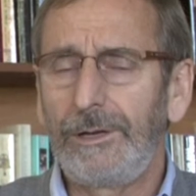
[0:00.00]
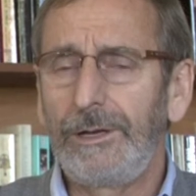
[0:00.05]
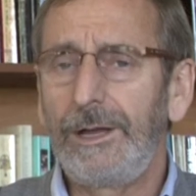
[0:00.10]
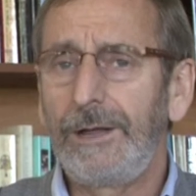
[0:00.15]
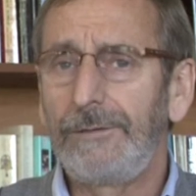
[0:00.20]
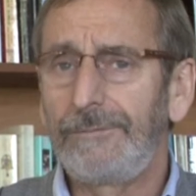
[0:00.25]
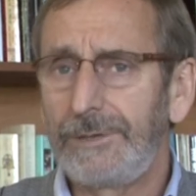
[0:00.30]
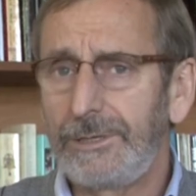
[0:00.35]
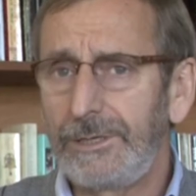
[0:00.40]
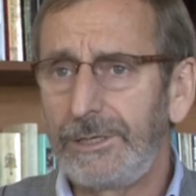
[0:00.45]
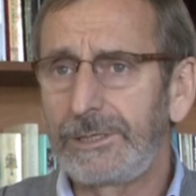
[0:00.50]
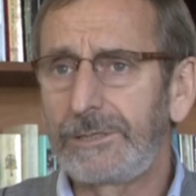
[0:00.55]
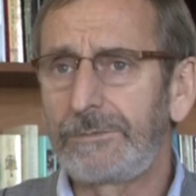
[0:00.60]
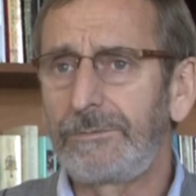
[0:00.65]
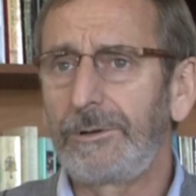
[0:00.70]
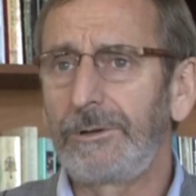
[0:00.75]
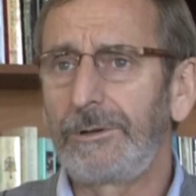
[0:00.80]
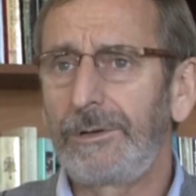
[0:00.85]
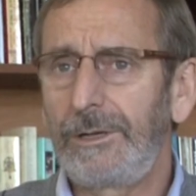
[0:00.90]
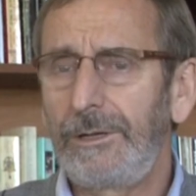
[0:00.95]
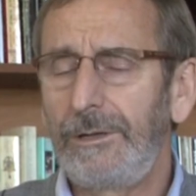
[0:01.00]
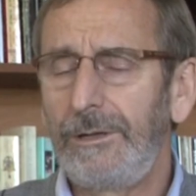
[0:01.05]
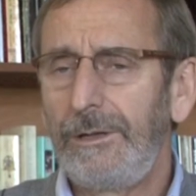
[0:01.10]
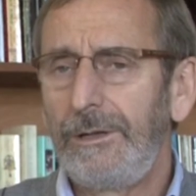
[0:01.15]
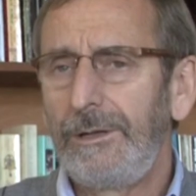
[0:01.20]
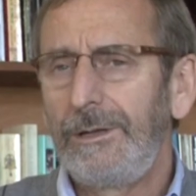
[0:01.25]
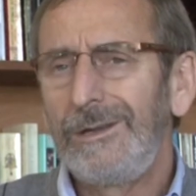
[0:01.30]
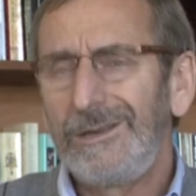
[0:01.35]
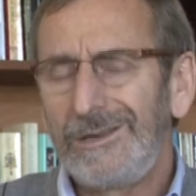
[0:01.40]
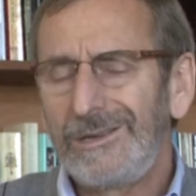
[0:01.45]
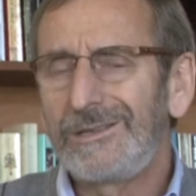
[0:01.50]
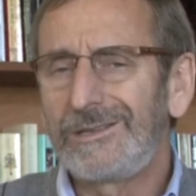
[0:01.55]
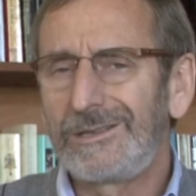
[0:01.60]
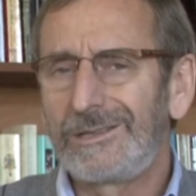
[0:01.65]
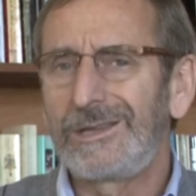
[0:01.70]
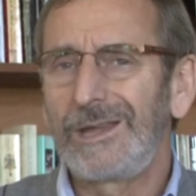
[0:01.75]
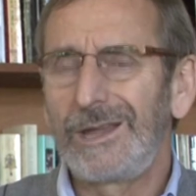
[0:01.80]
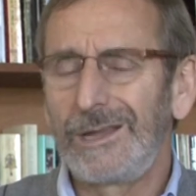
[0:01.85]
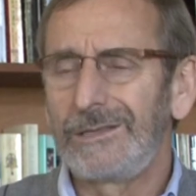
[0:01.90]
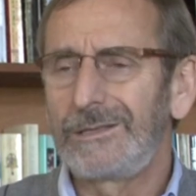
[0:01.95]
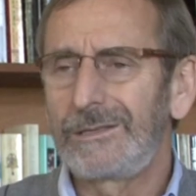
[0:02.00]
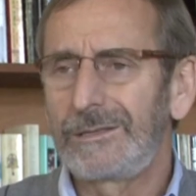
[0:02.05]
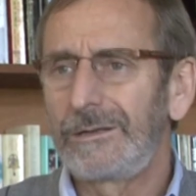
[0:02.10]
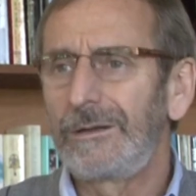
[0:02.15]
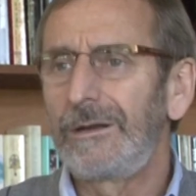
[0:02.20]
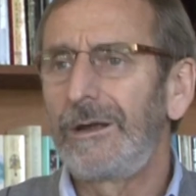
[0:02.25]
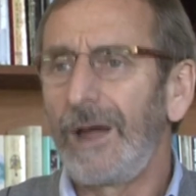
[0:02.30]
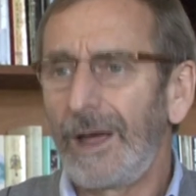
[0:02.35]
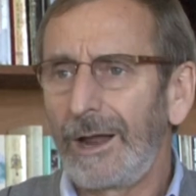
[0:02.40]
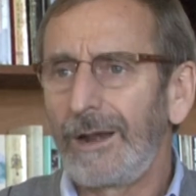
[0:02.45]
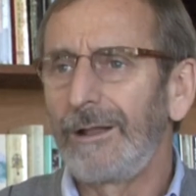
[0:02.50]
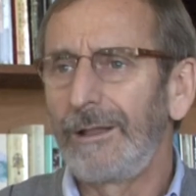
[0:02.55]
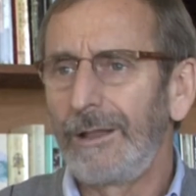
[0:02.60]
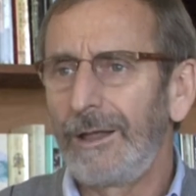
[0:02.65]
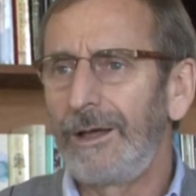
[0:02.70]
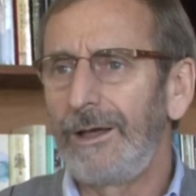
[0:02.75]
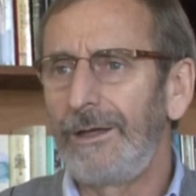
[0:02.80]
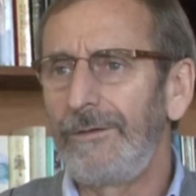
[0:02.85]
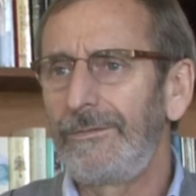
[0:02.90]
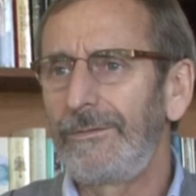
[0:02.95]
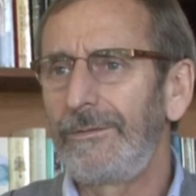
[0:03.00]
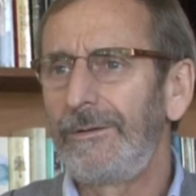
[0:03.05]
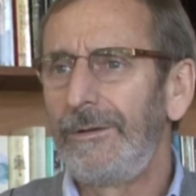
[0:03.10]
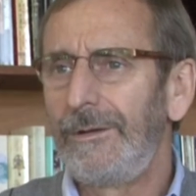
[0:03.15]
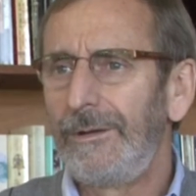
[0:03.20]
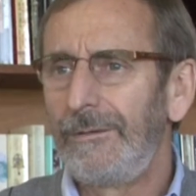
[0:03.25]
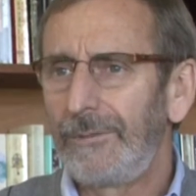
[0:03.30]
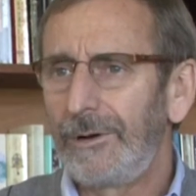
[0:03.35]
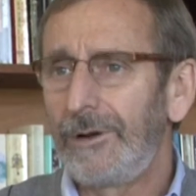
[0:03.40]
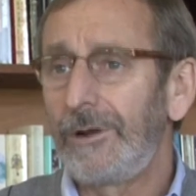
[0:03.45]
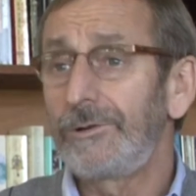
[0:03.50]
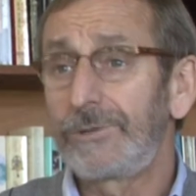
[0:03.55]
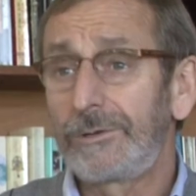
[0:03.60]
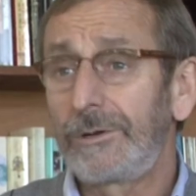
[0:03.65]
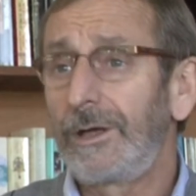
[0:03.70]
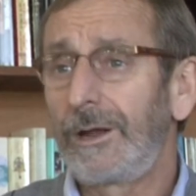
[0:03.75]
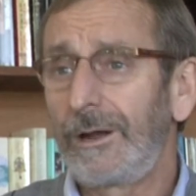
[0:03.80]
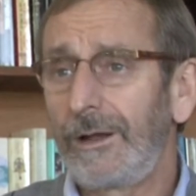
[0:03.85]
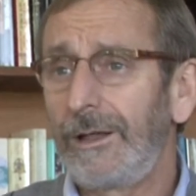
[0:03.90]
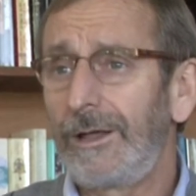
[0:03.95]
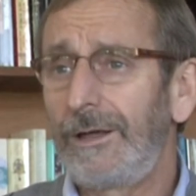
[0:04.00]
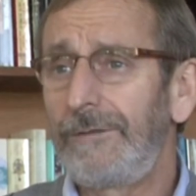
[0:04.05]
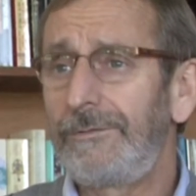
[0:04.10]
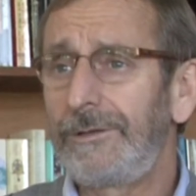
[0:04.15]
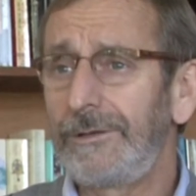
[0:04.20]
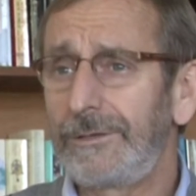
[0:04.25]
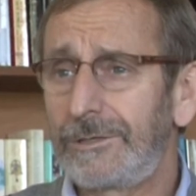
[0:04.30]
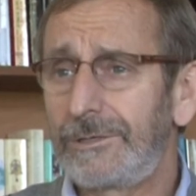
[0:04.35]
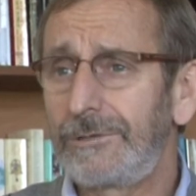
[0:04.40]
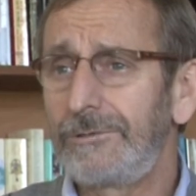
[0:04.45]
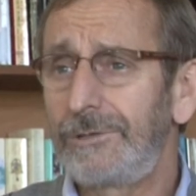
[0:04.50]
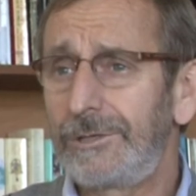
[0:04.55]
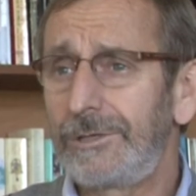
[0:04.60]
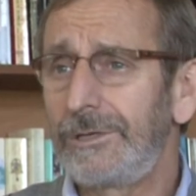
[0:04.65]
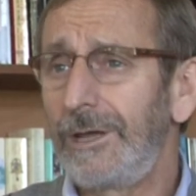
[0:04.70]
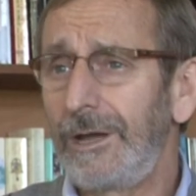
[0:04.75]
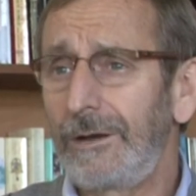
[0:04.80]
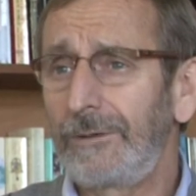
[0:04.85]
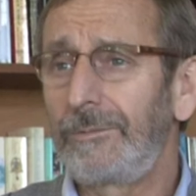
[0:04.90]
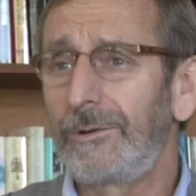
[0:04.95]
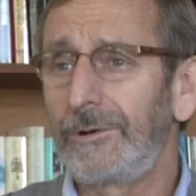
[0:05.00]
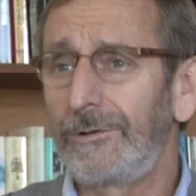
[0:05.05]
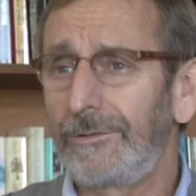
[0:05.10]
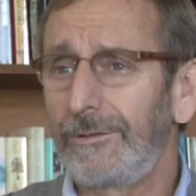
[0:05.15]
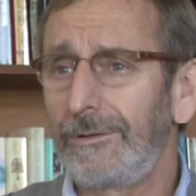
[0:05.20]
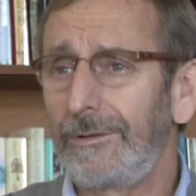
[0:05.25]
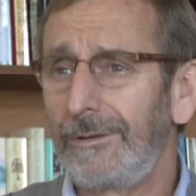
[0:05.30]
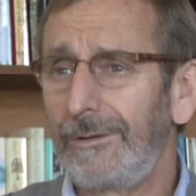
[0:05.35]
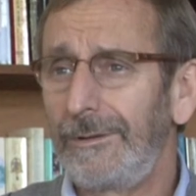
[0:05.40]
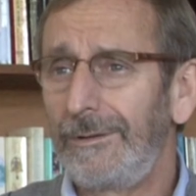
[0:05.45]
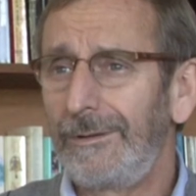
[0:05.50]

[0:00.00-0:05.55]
did have the disability, in a sense, got a life, but also got a life that suits a young person.